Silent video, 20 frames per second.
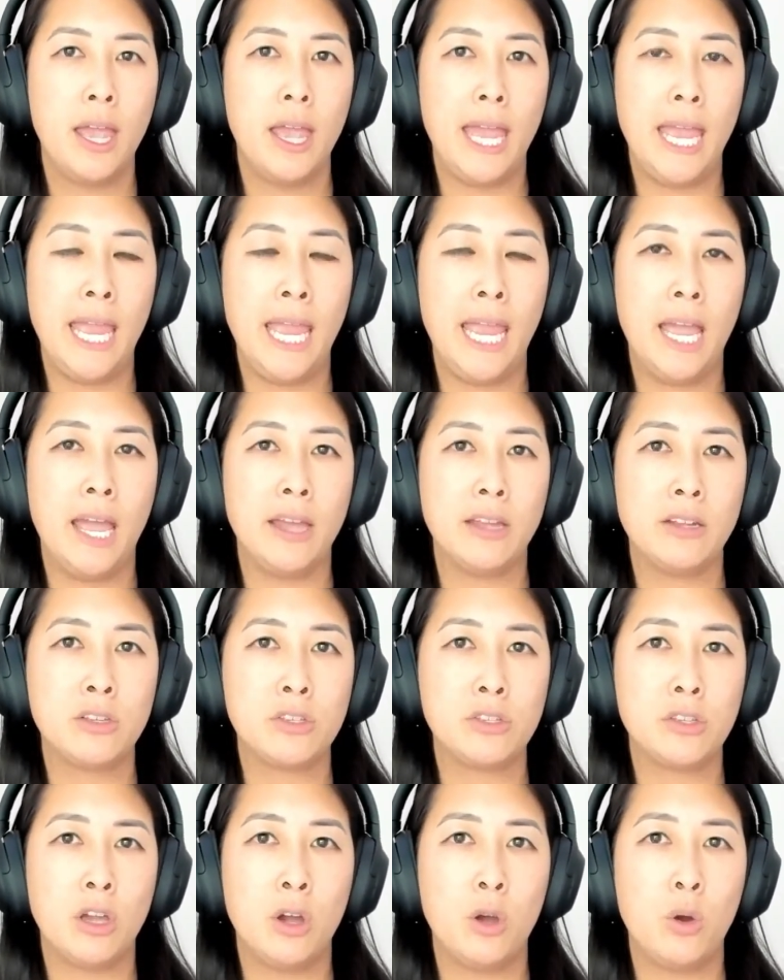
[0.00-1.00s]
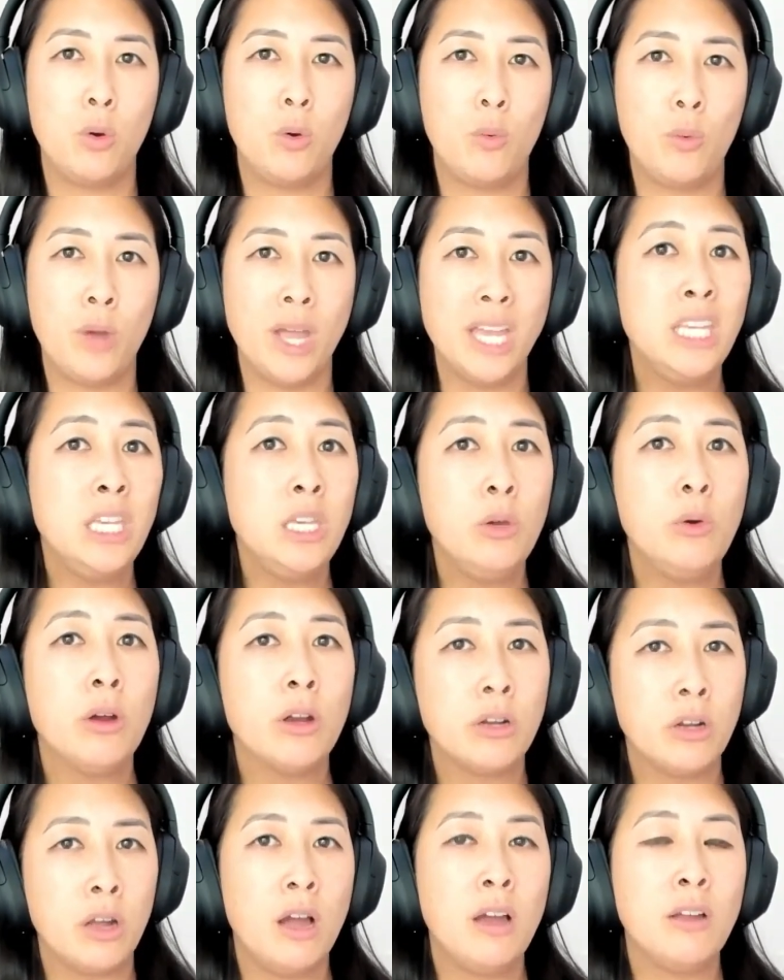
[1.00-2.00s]
And so when you are
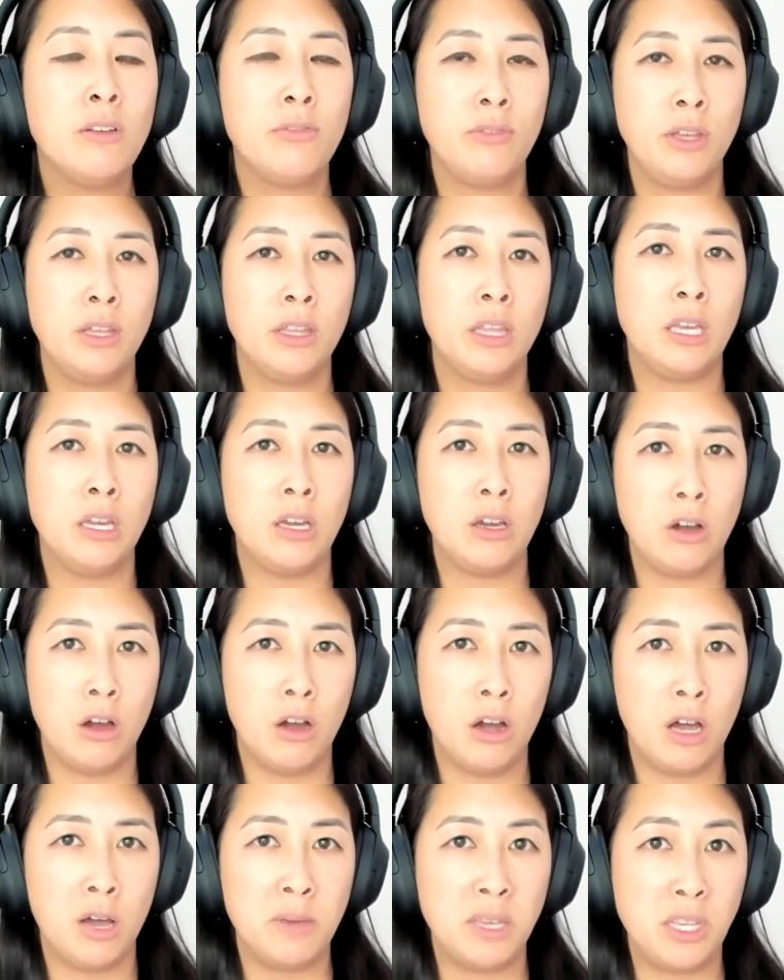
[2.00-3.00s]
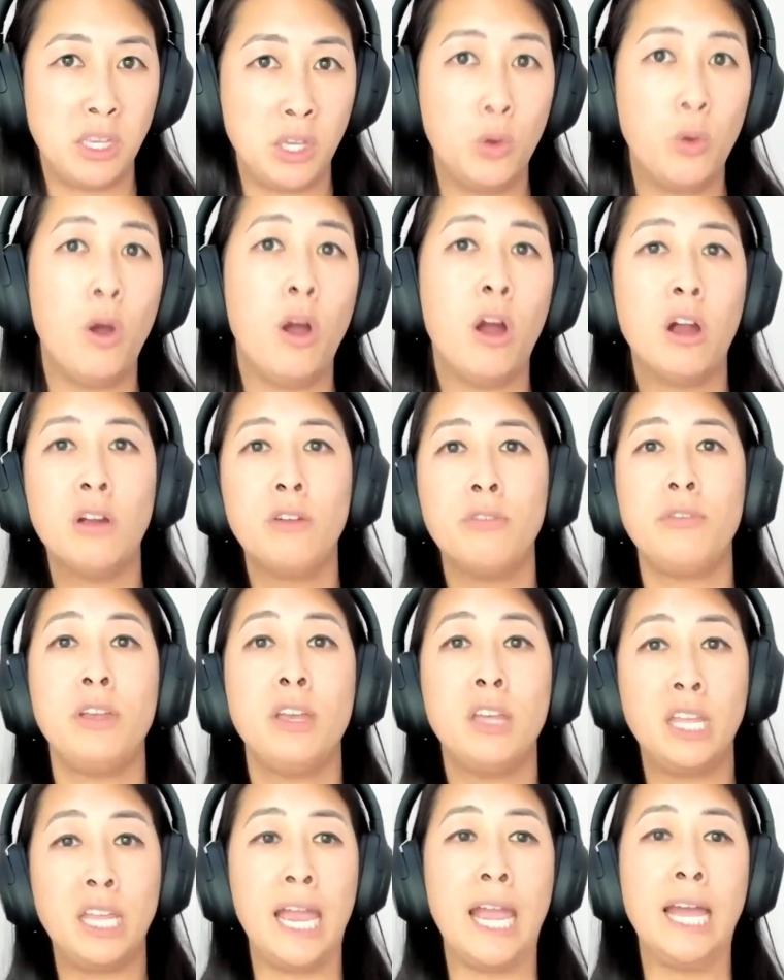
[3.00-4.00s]
not feeling calm and you are
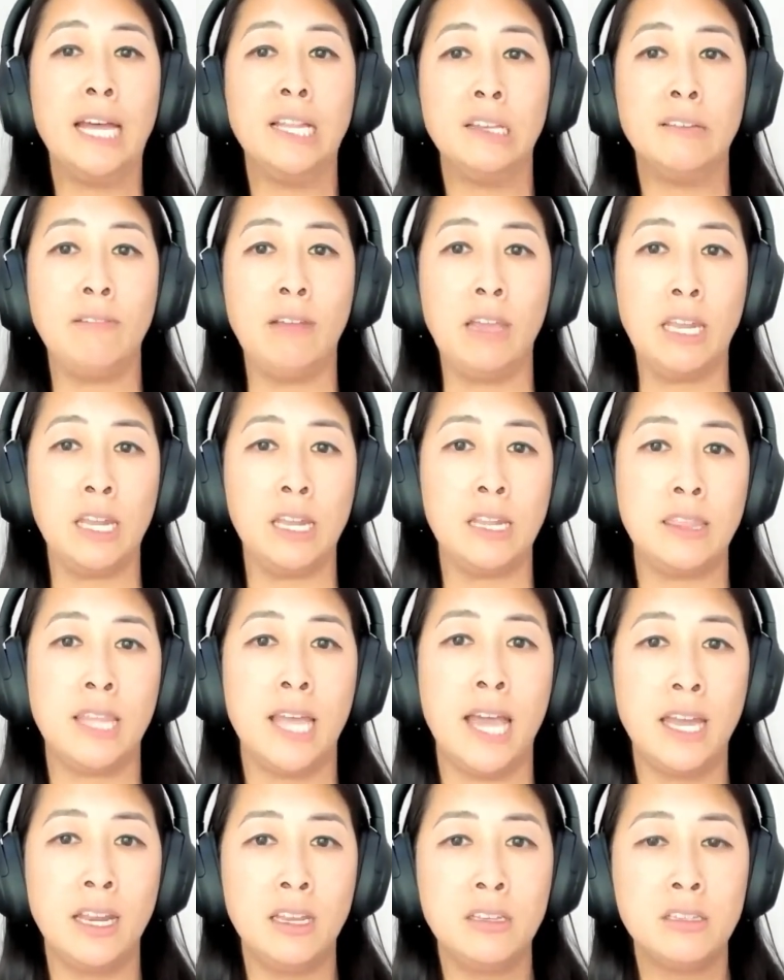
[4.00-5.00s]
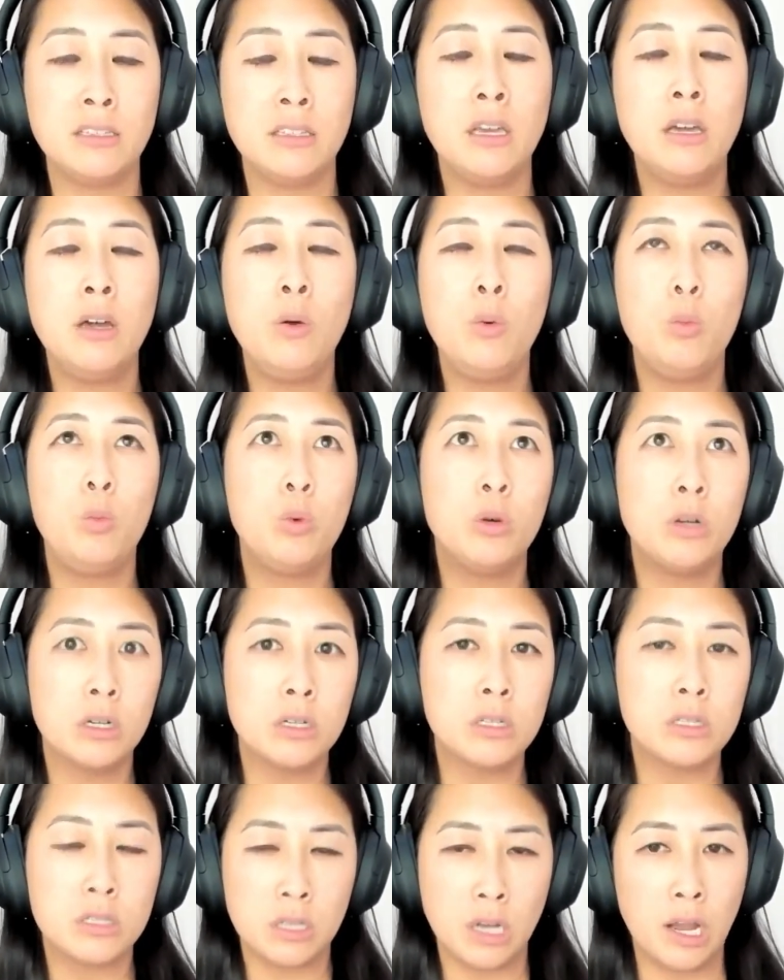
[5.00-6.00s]
feeling elevated, that is the
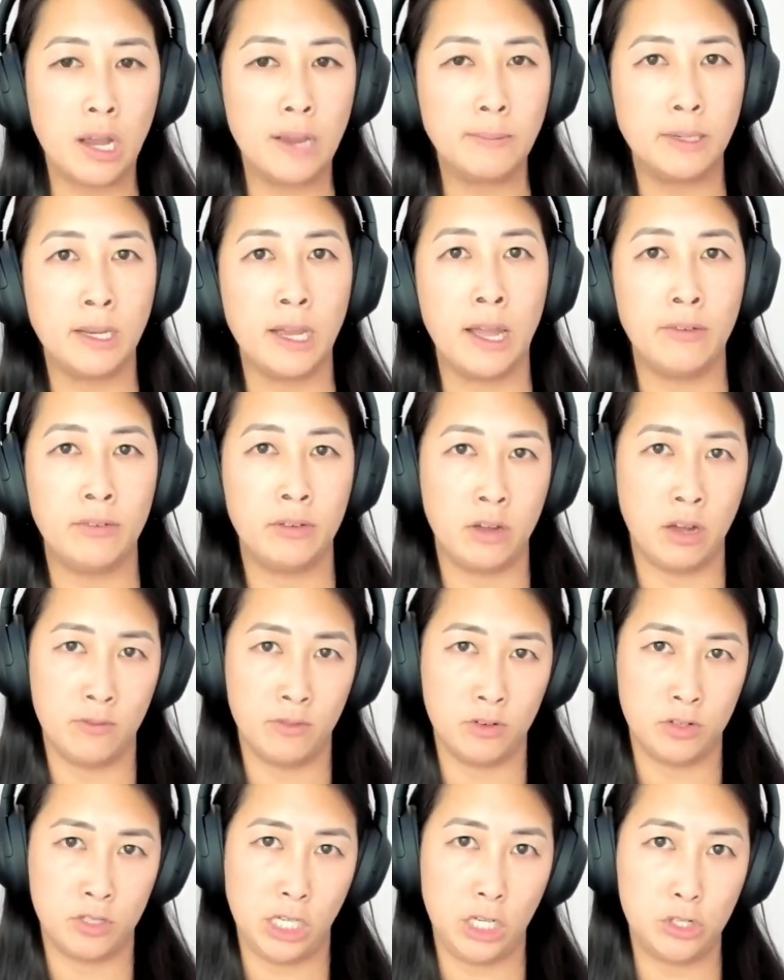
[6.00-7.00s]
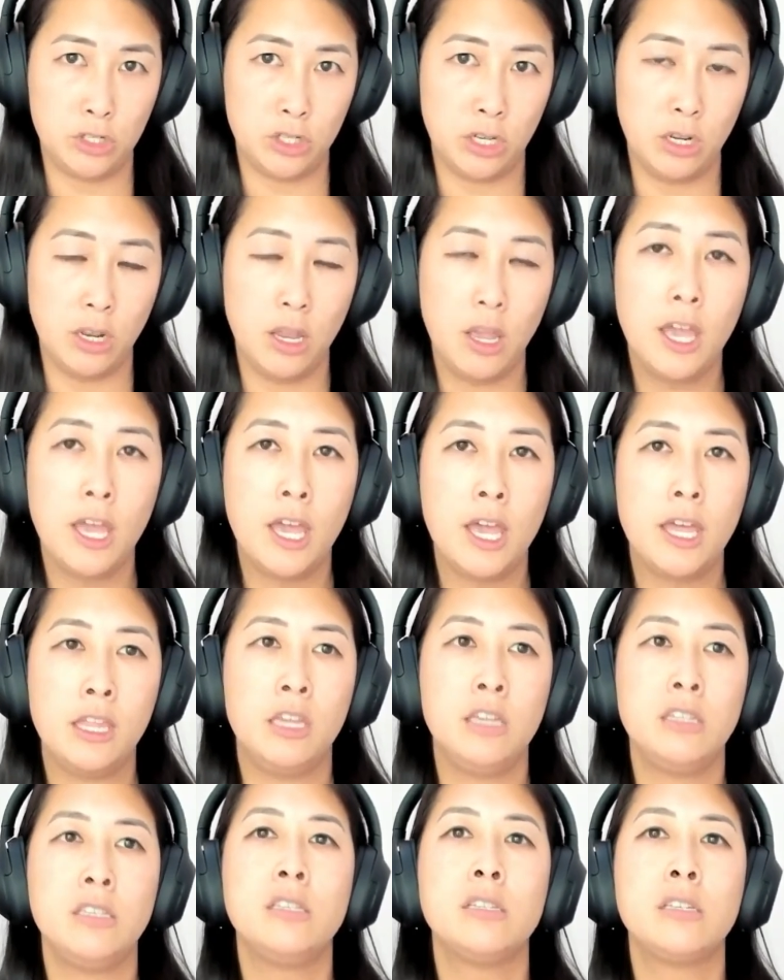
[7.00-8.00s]
worst time to have a conversation.
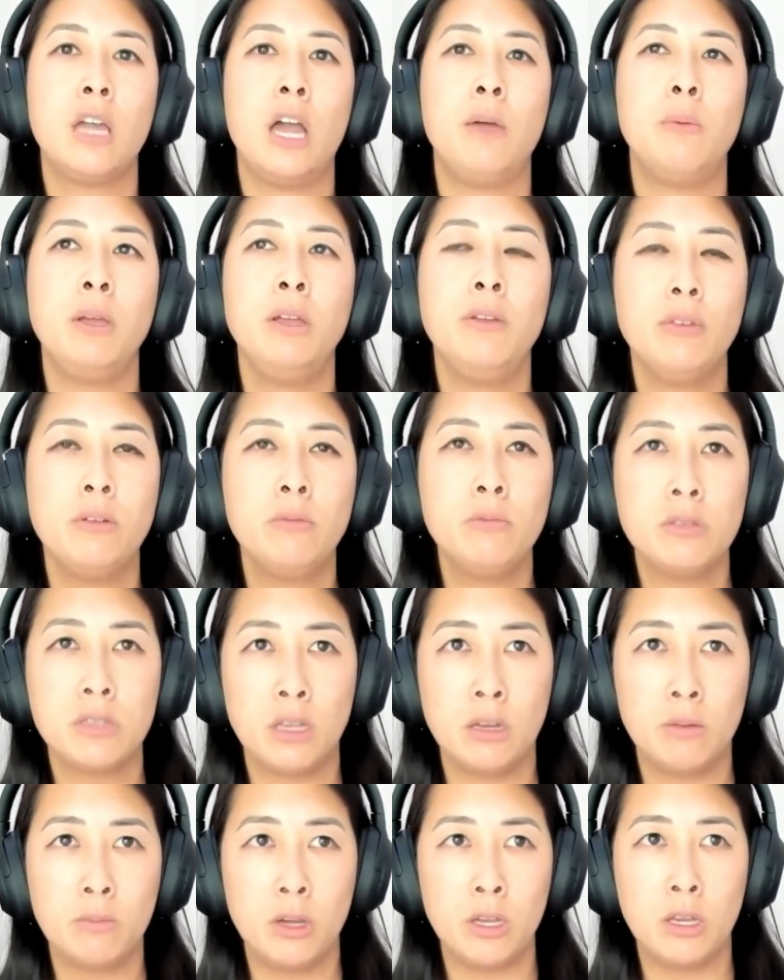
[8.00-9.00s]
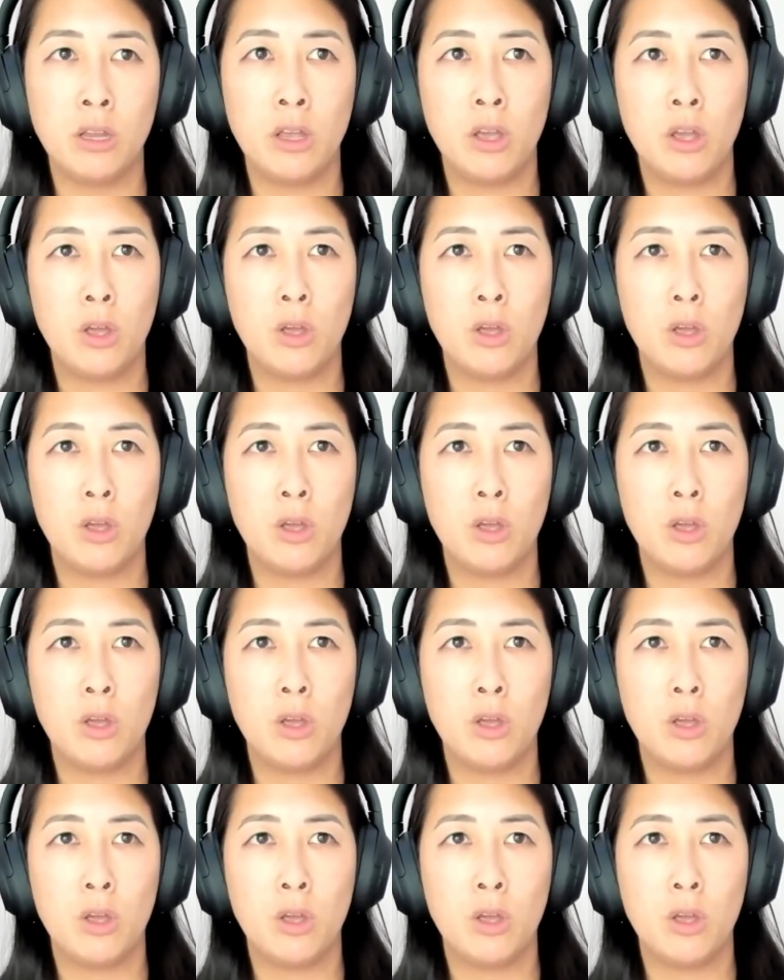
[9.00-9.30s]
This is coming from someone